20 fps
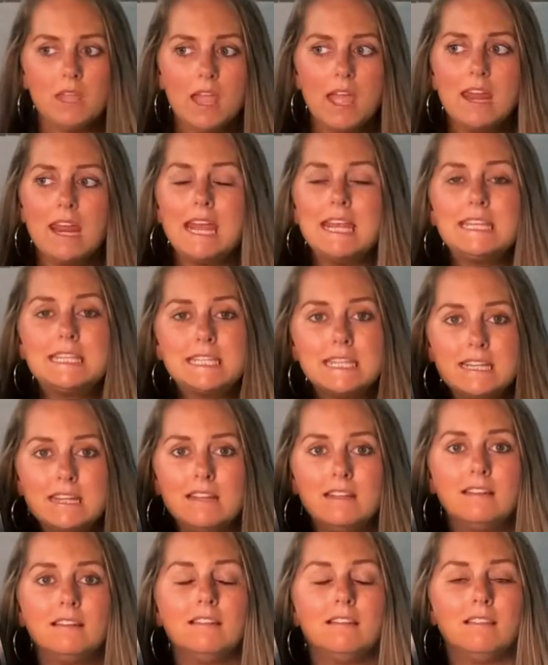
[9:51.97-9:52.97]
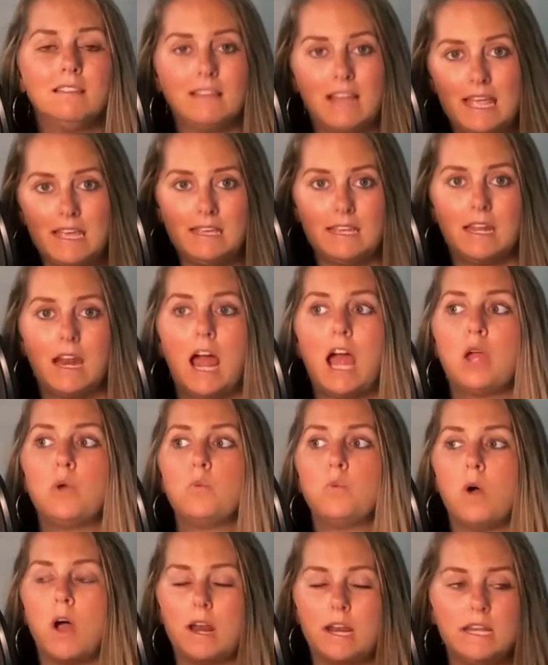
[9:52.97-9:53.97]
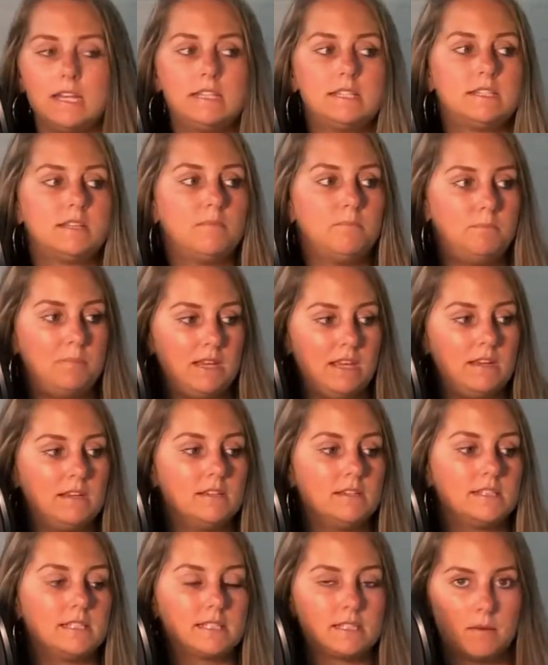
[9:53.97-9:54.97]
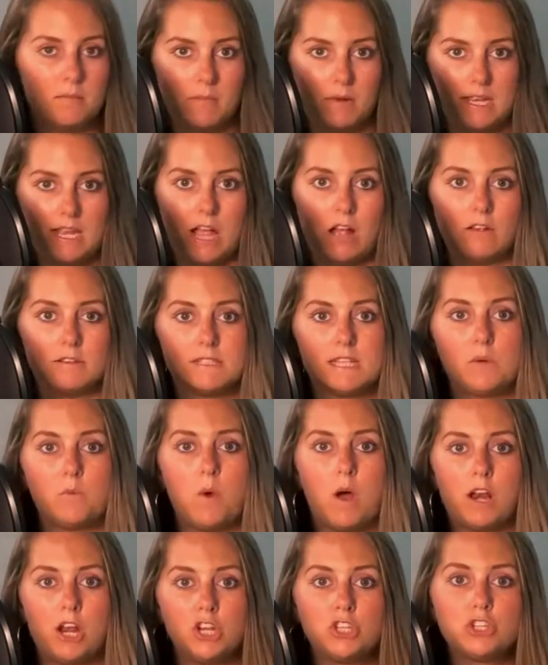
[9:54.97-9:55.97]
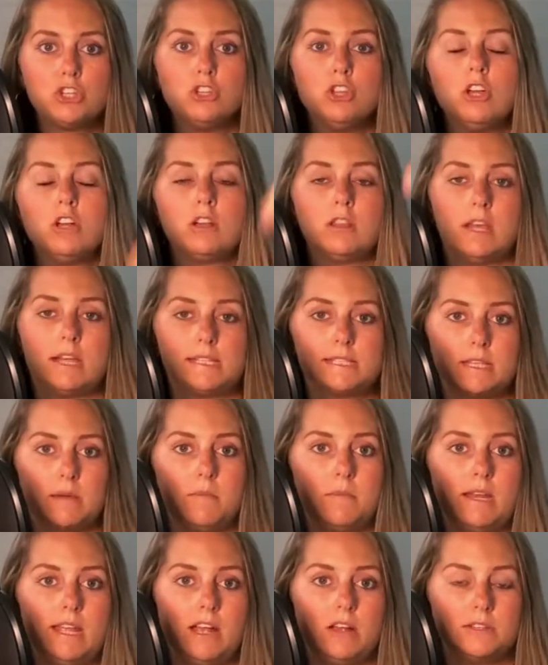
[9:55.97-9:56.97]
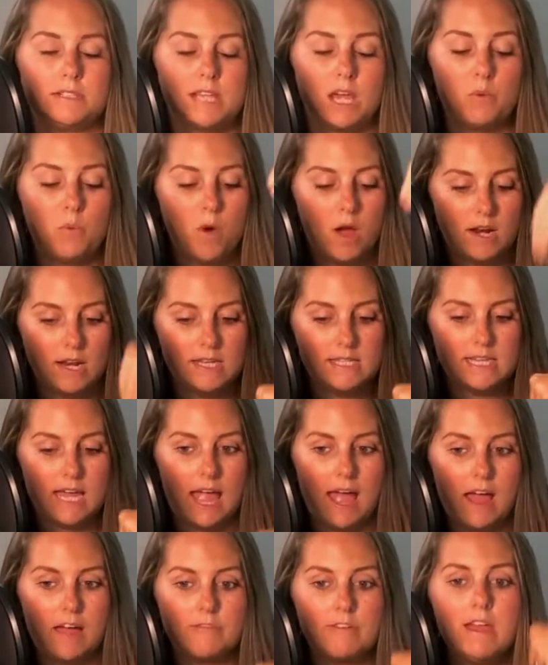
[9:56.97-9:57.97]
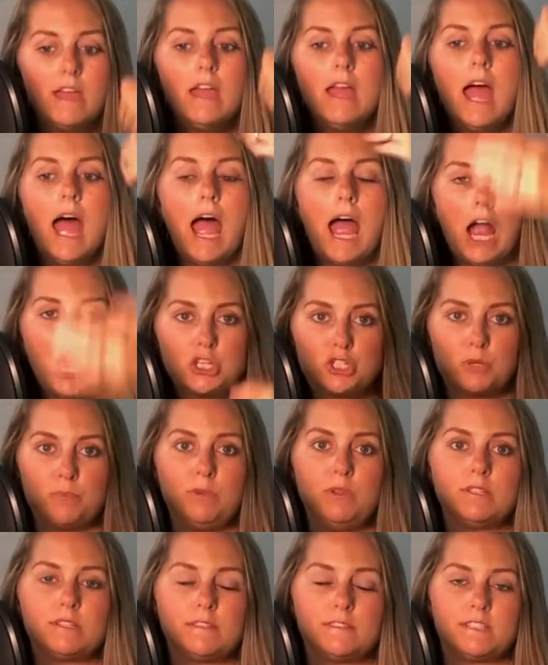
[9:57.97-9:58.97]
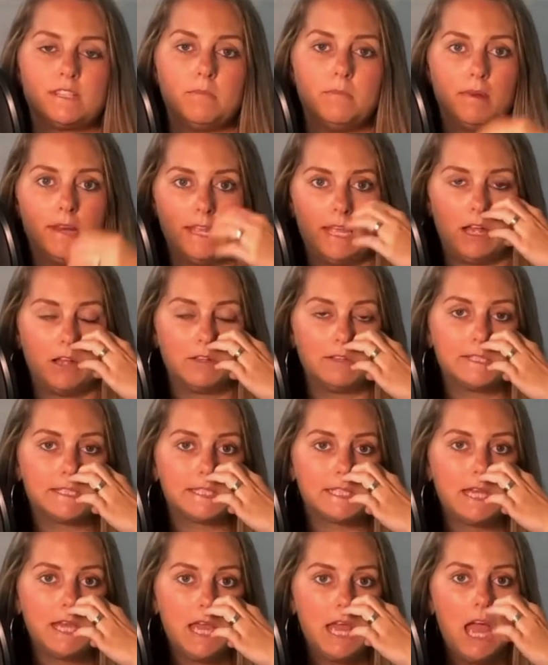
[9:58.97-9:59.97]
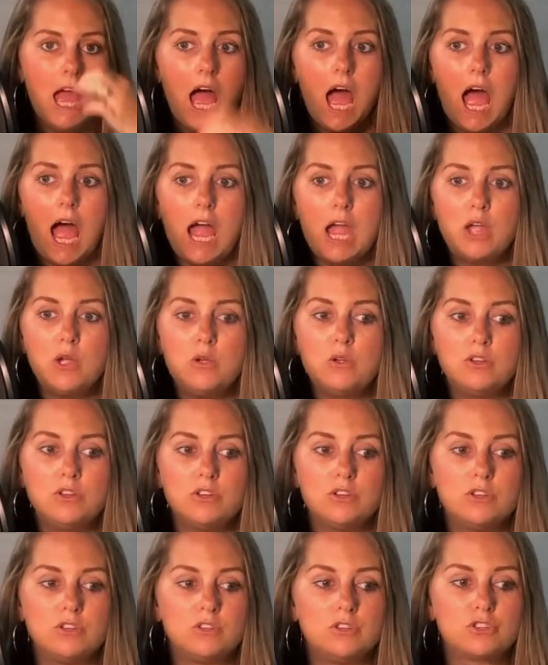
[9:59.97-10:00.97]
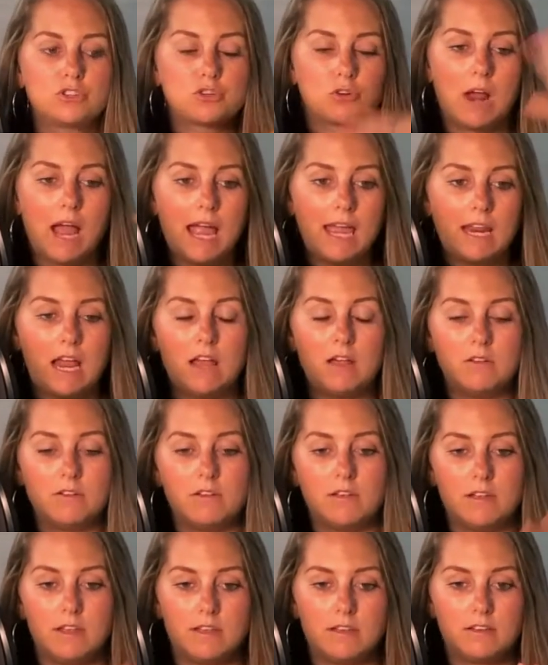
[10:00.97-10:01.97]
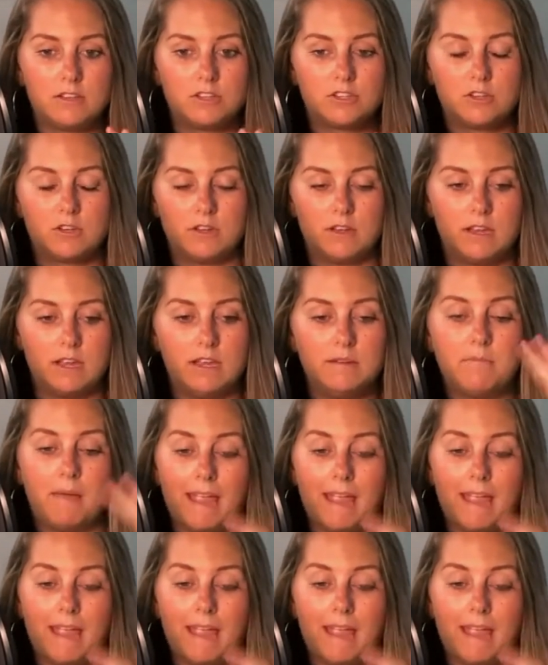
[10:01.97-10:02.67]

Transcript: And I didn't like it. I wanted to be somebody else. I wanted to look like somebody else. I wanted to have attributes of somebody else. I tried, in